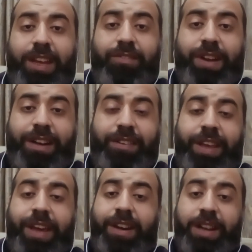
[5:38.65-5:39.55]
went
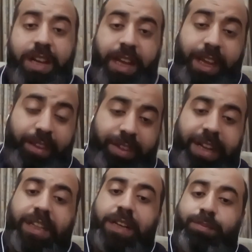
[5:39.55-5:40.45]
there, he
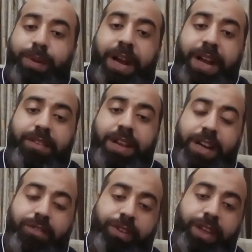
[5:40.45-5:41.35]
said that prior
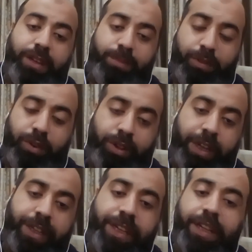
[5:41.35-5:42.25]
that week before
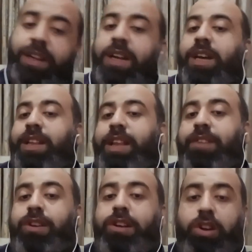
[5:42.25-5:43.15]
the dinner, there
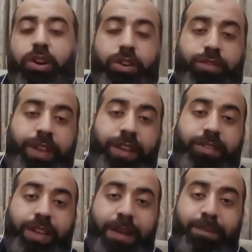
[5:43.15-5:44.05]
were a lot of
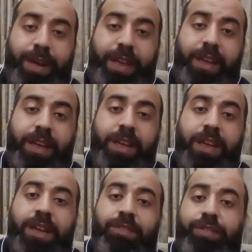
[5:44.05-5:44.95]
things happening
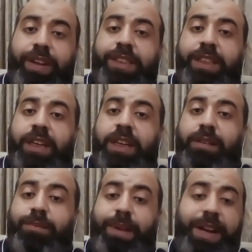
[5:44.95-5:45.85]
which
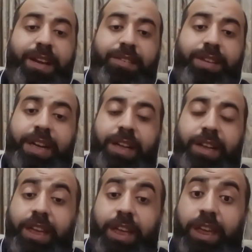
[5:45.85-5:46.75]
made us that
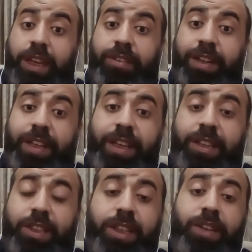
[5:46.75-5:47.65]
he said he
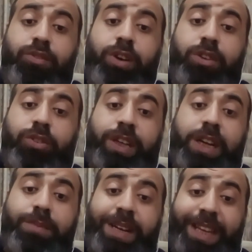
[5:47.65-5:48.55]
didn't even want to
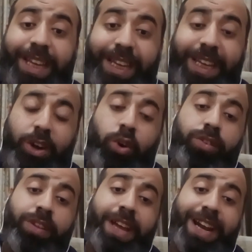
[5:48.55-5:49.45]
attend, but he
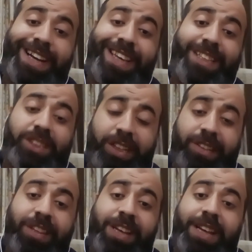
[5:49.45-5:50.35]
goes there and he
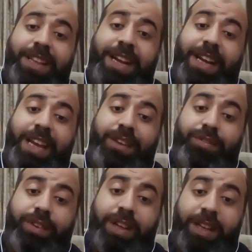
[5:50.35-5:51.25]
tells that if